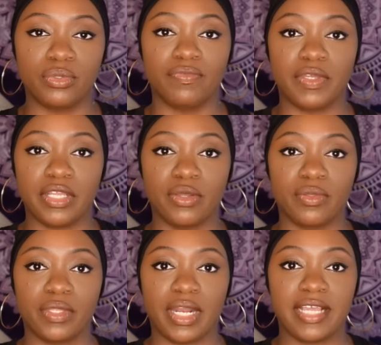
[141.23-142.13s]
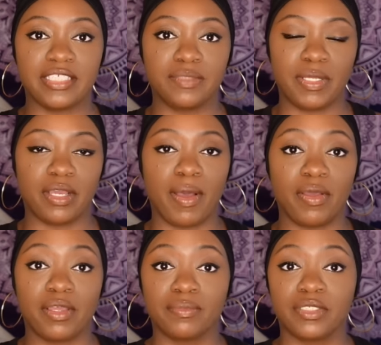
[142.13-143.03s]
the video that I speak
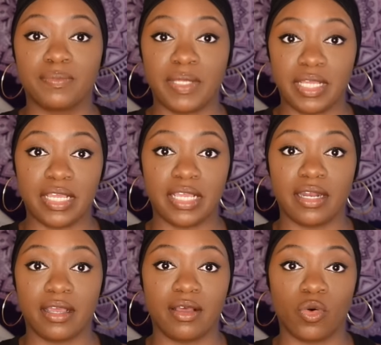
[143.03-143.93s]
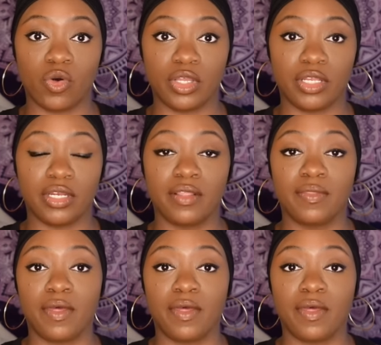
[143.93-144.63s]
about him speaking on